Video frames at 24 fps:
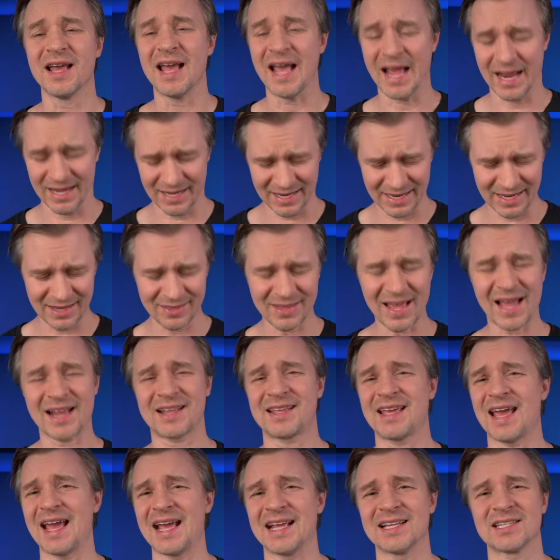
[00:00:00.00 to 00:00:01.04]
And in that
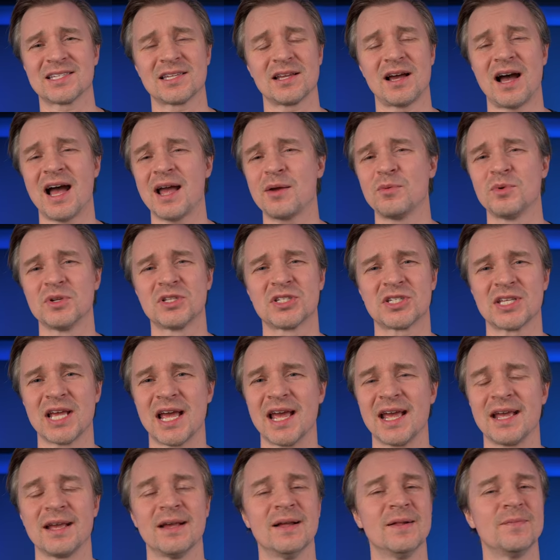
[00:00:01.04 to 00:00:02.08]
case, I would
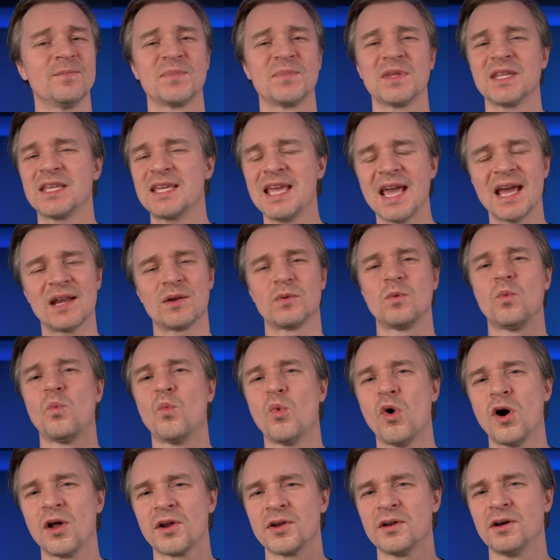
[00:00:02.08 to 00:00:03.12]
say get
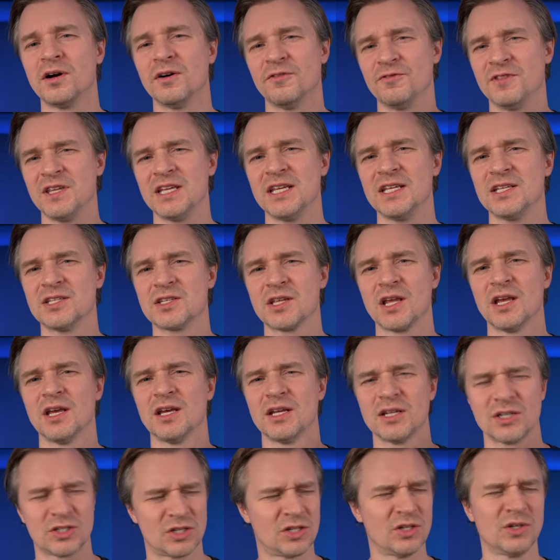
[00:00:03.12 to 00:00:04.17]
one of these
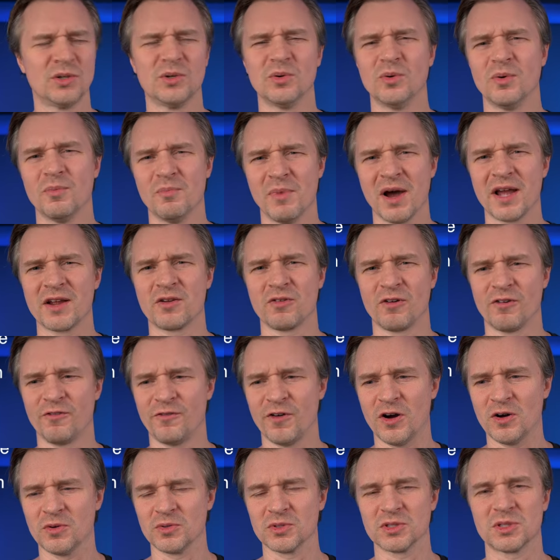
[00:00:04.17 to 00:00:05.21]
two
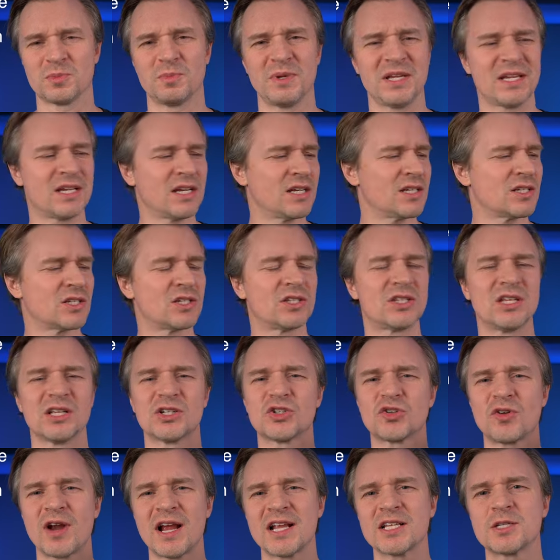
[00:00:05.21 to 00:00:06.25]
microphones because the
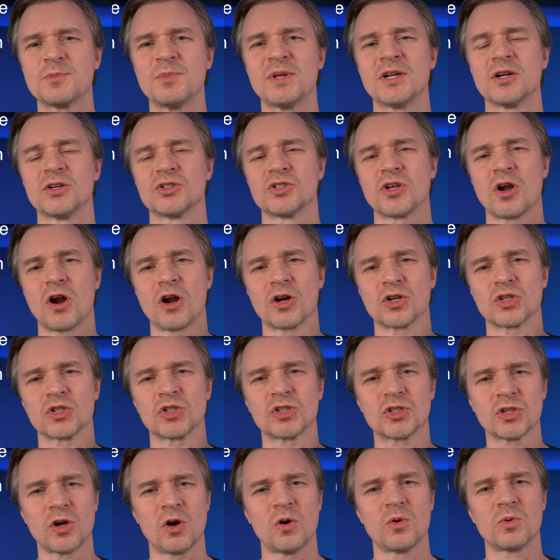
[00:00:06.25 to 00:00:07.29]
transmitters are
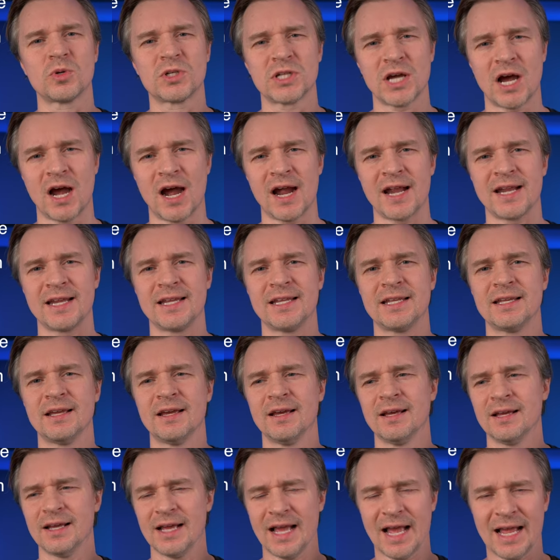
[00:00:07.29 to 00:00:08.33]
so tiny
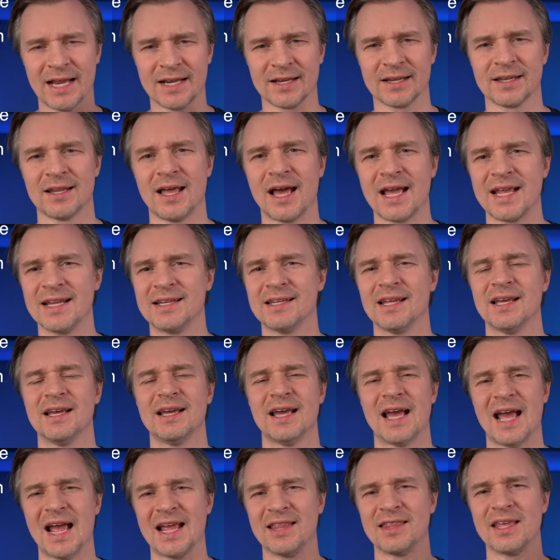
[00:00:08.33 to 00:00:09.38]
and light
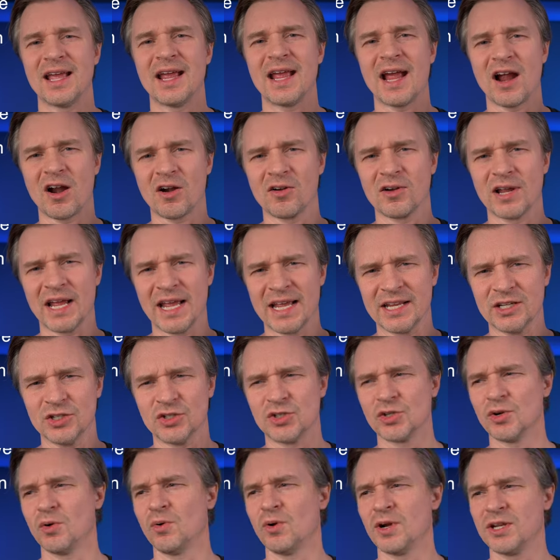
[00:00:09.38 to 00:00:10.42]
and they are a
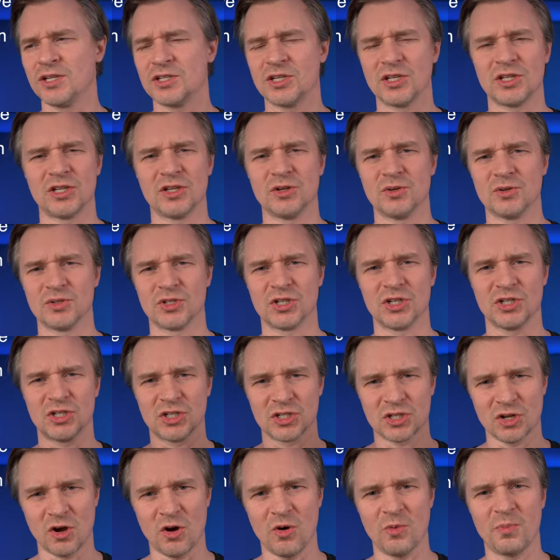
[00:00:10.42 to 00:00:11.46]
joy to use. You
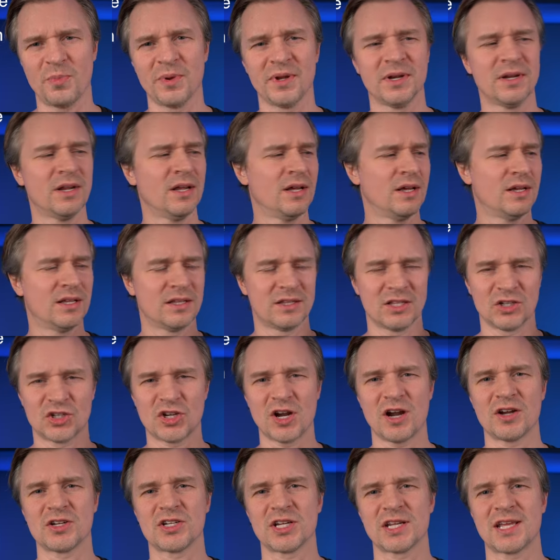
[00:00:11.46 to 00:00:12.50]
just open the
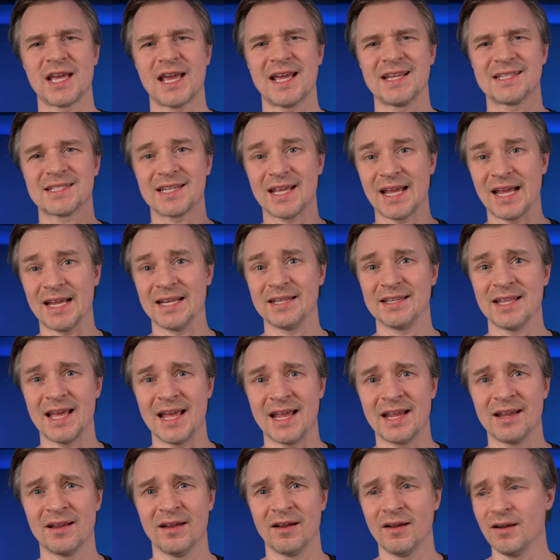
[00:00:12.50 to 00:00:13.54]
charging case and
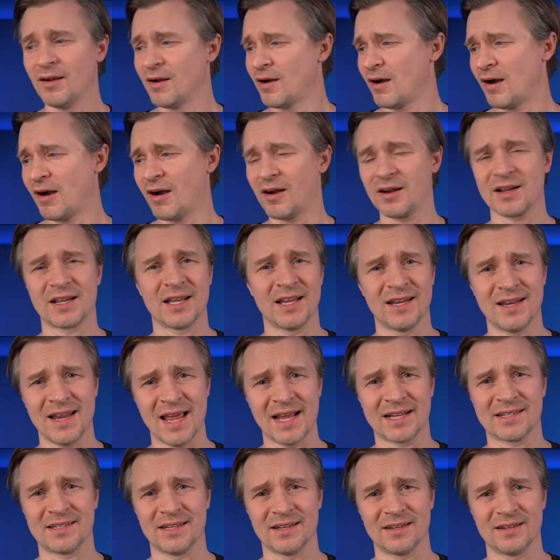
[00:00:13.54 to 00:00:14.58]
they are
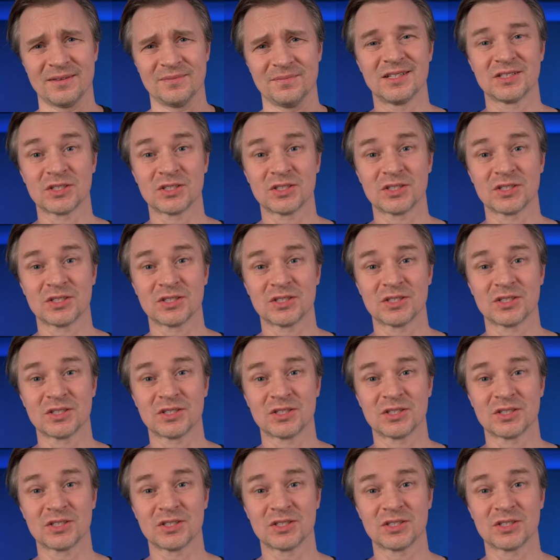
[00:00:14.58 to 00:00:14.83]
connected.